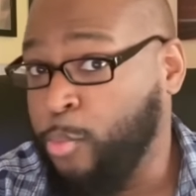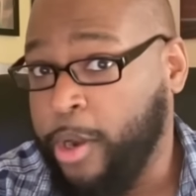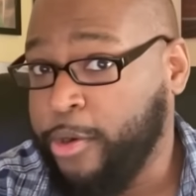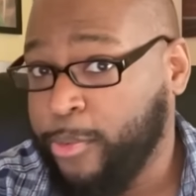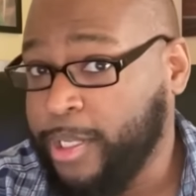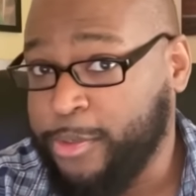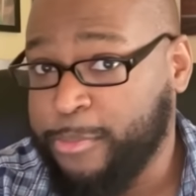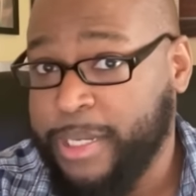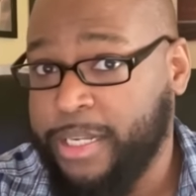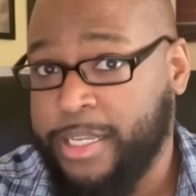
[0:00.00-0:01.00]
wonder a
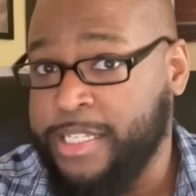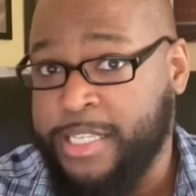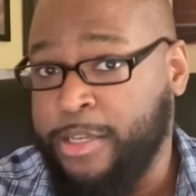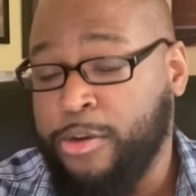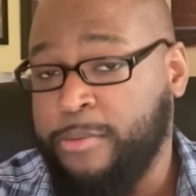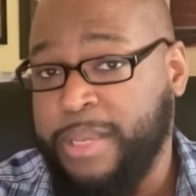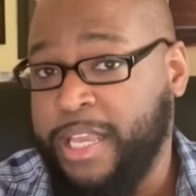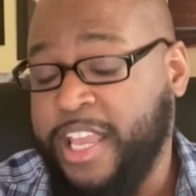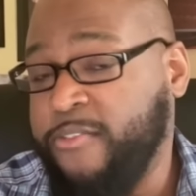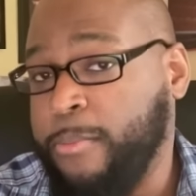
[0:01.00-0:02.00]
little bit, is he going to
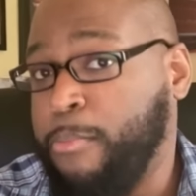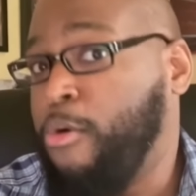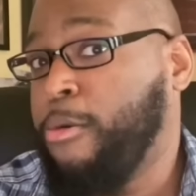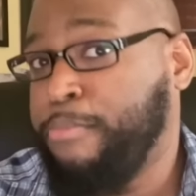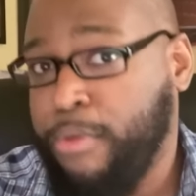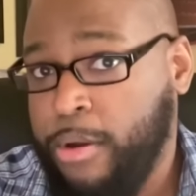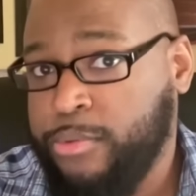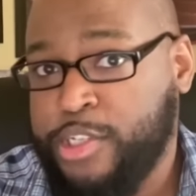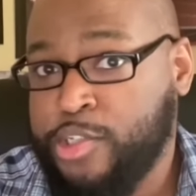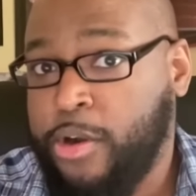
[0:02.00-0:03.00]
be even more
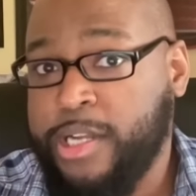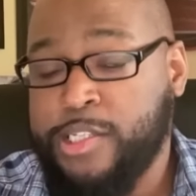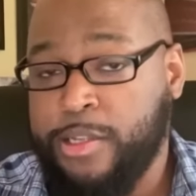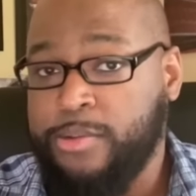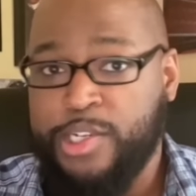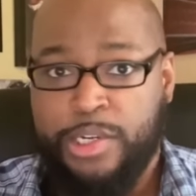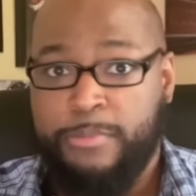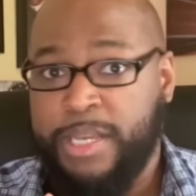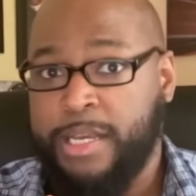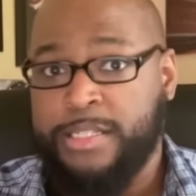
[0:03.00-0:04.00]
prone to starting slow this
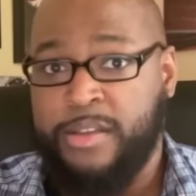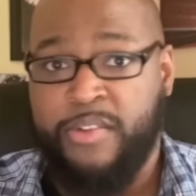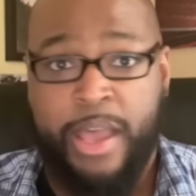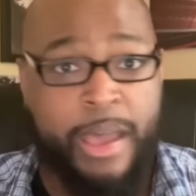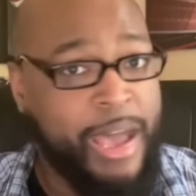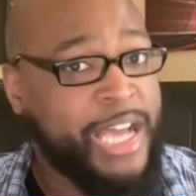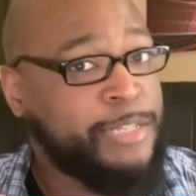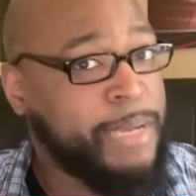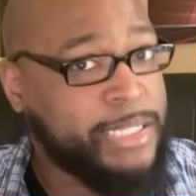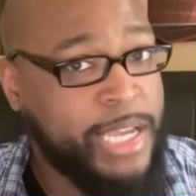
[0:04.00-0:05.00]
year because of
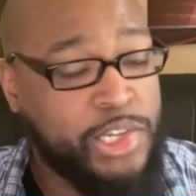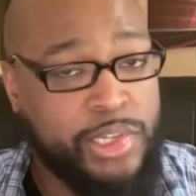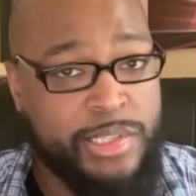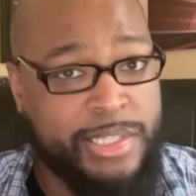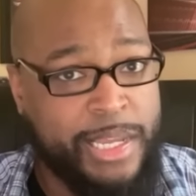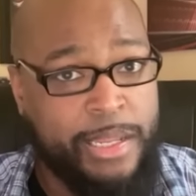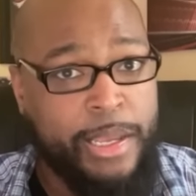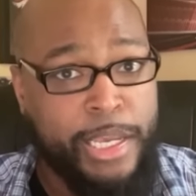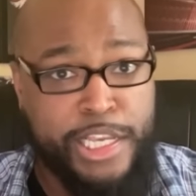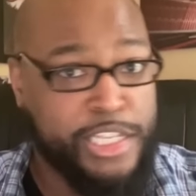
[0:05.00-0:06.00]
expectations that
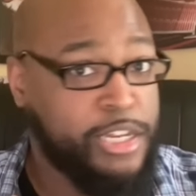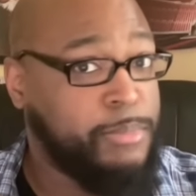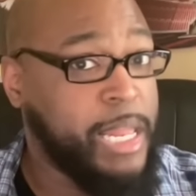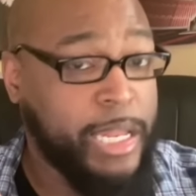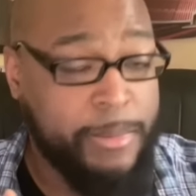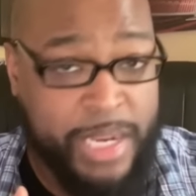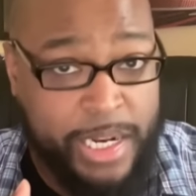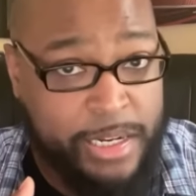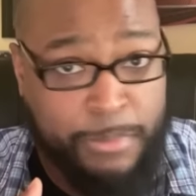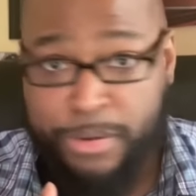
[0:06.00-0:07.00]
he's going to be
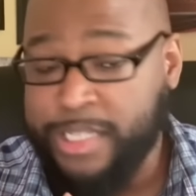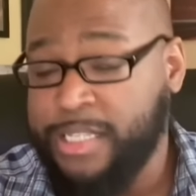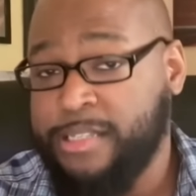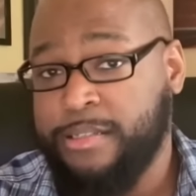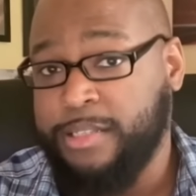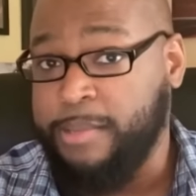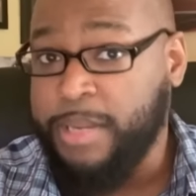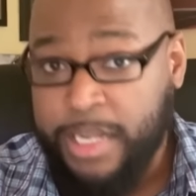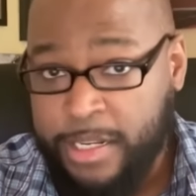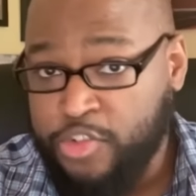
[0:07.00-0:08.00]
limited in the preseason,
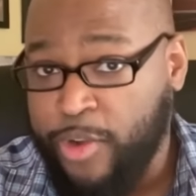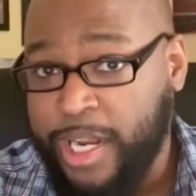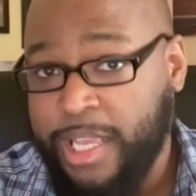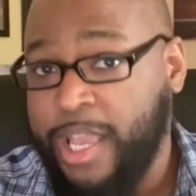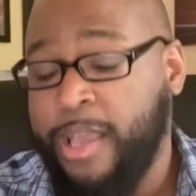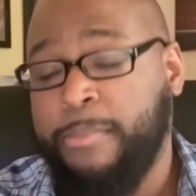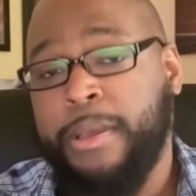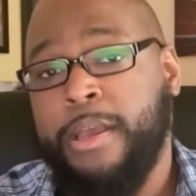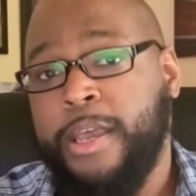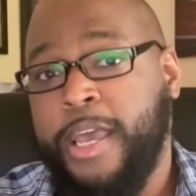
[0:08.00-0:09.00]
limited in training
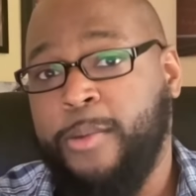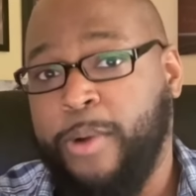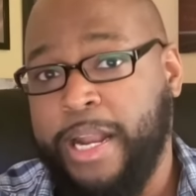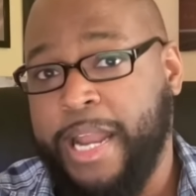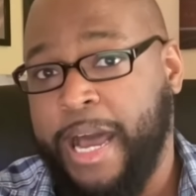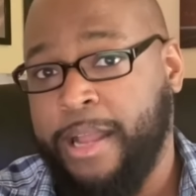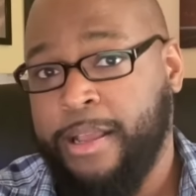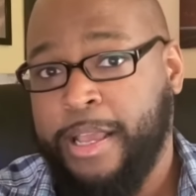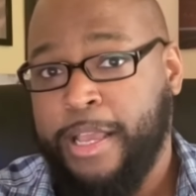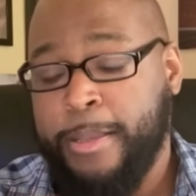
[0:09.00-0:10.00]
camp and
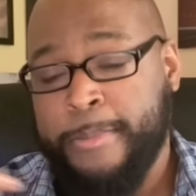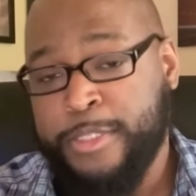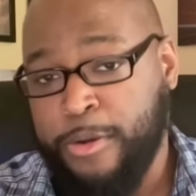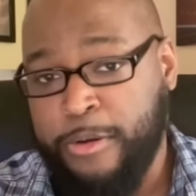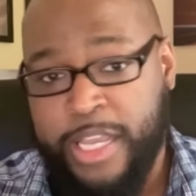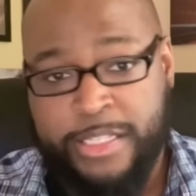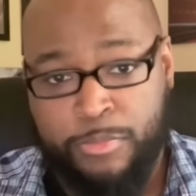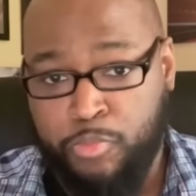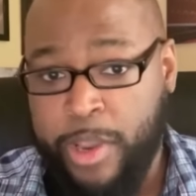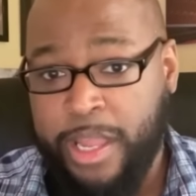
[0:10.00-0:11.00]
whatnot. So
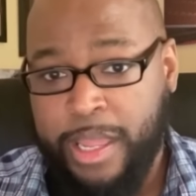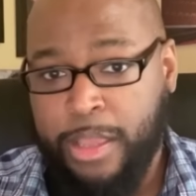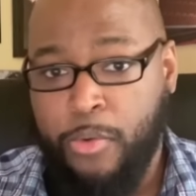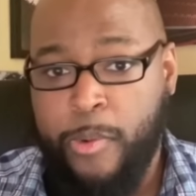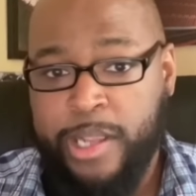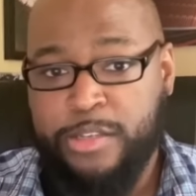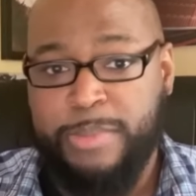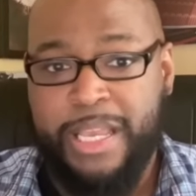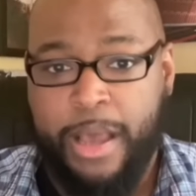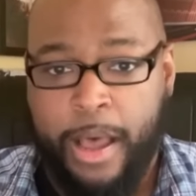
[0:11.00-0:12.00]
it's really going
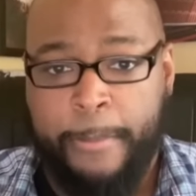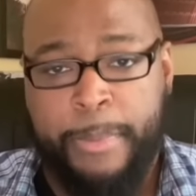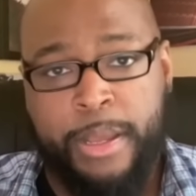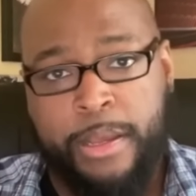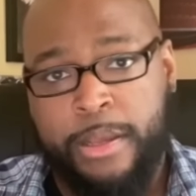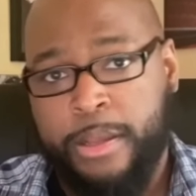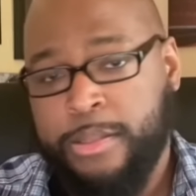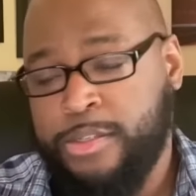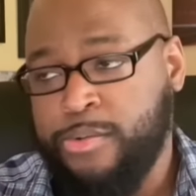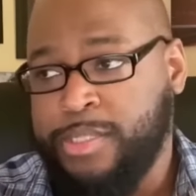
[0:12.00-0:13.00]
to be up
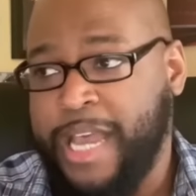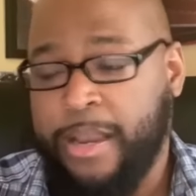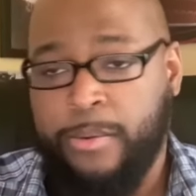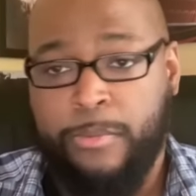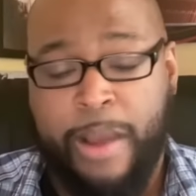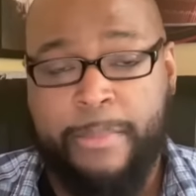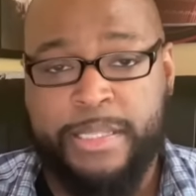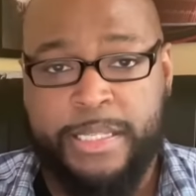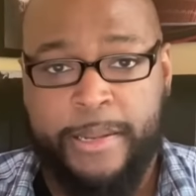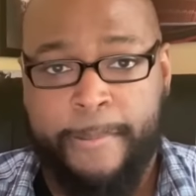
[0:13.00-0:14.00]
to Zac
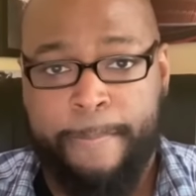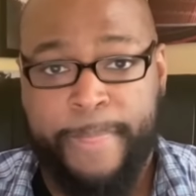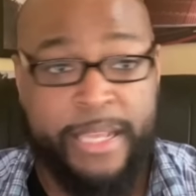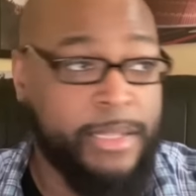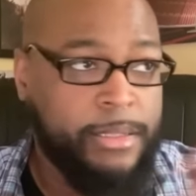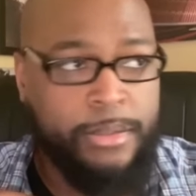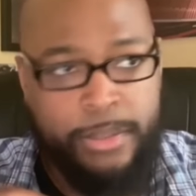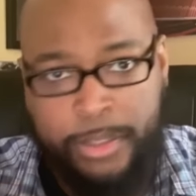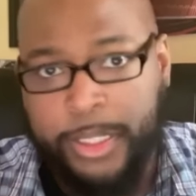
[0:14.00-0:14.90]
Robinson. And then